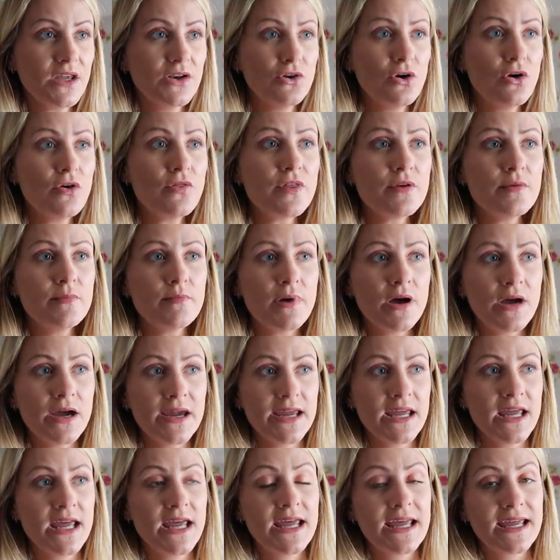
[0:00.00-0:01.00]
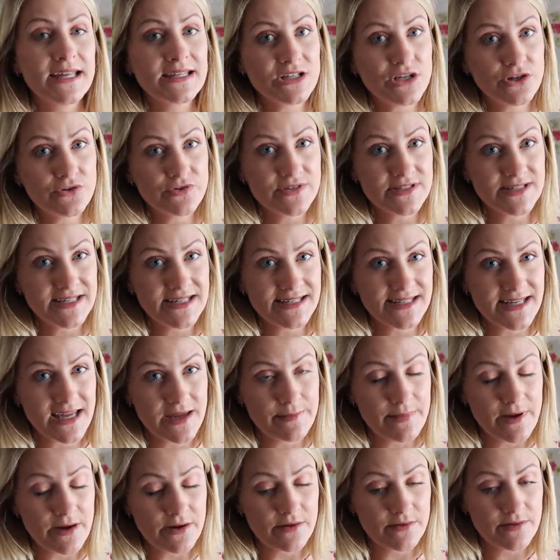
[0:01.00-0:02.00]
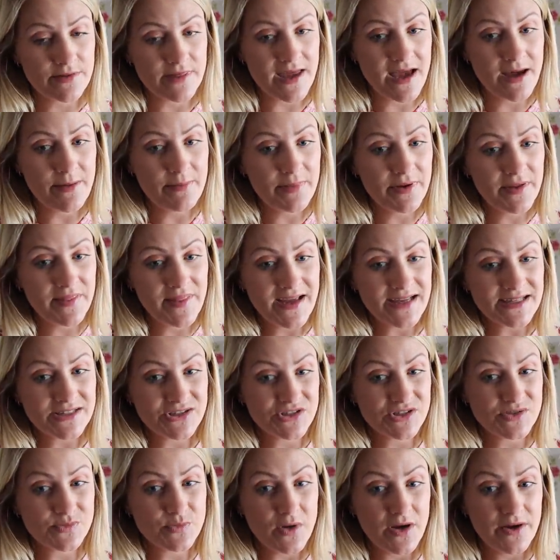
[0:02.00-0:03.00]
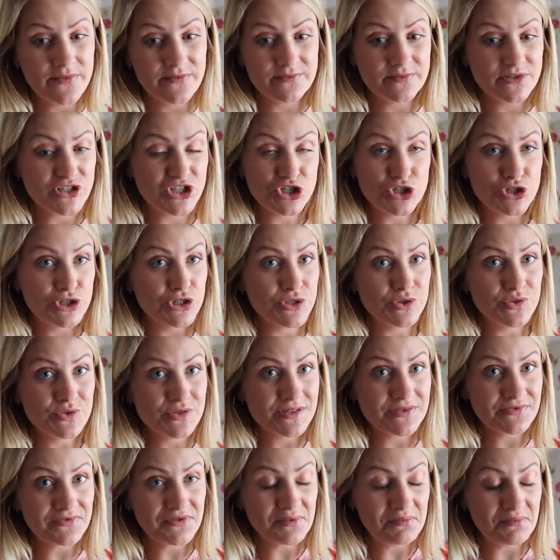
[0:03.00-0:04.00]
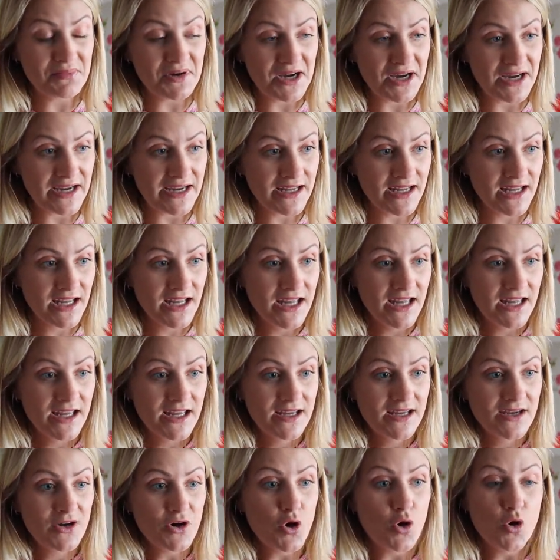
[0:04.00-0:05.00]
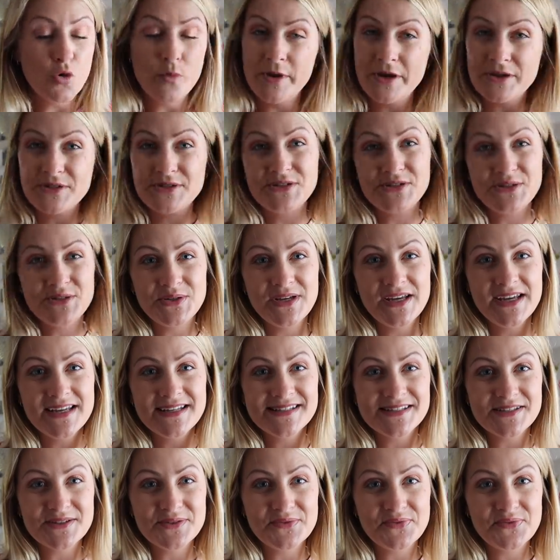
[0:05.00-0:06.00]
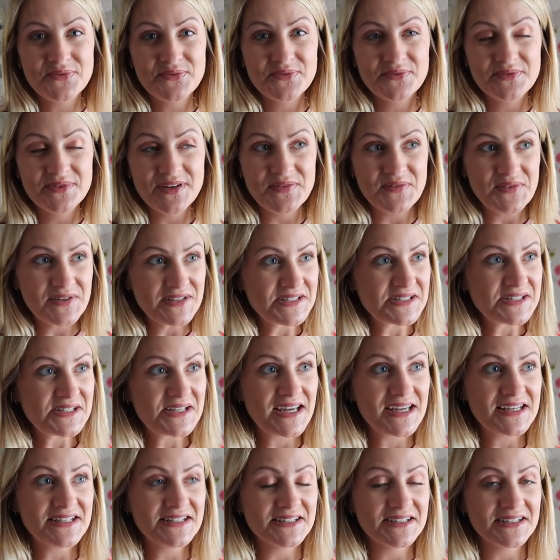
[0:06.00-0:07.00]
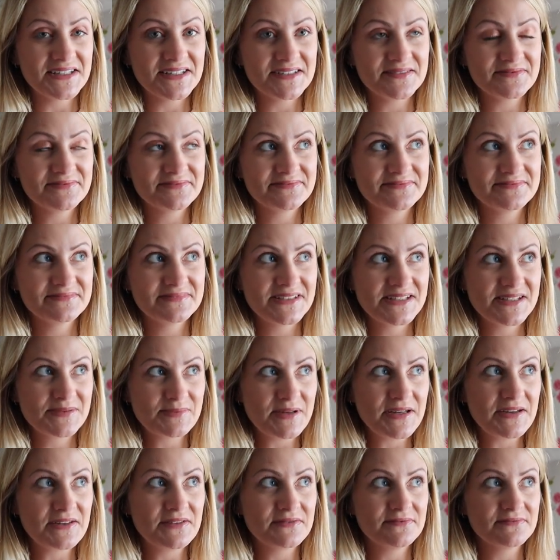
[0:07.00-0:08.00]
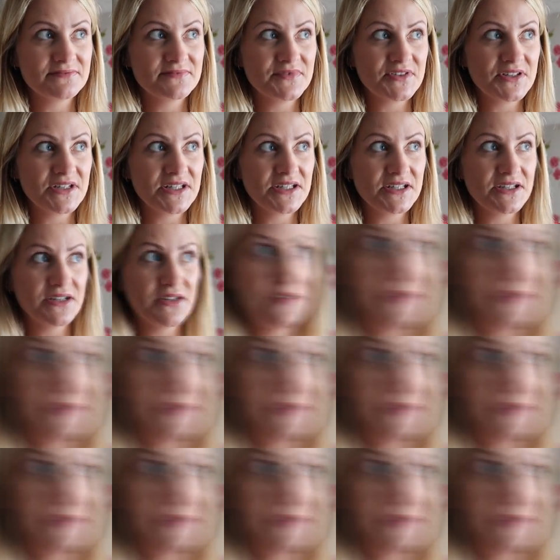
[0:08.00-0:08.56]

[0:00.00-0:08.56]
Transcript: Not that my intolerance test came back with that, but that's just what I've deduced from my almost 2 years of investigating it. It's been really